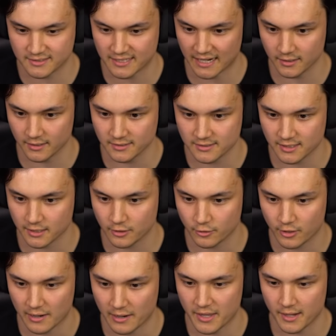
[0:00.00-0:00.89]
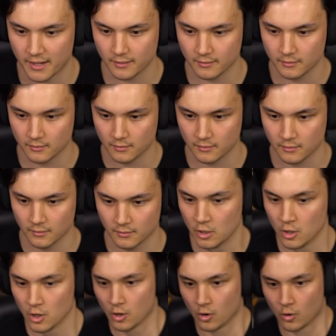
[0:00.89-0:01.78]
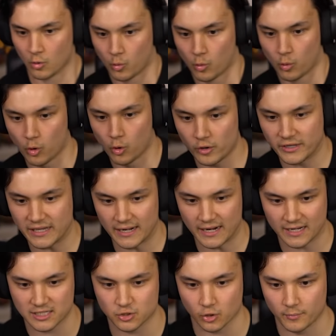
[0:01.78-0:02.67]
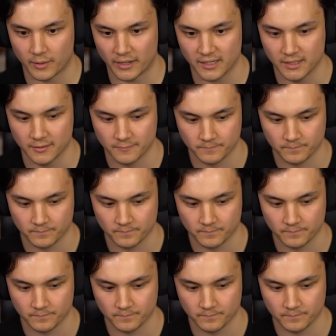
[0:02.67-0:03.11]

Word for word: silence. I'm gonna grab that. Ooh, yeah, next door, buddy. You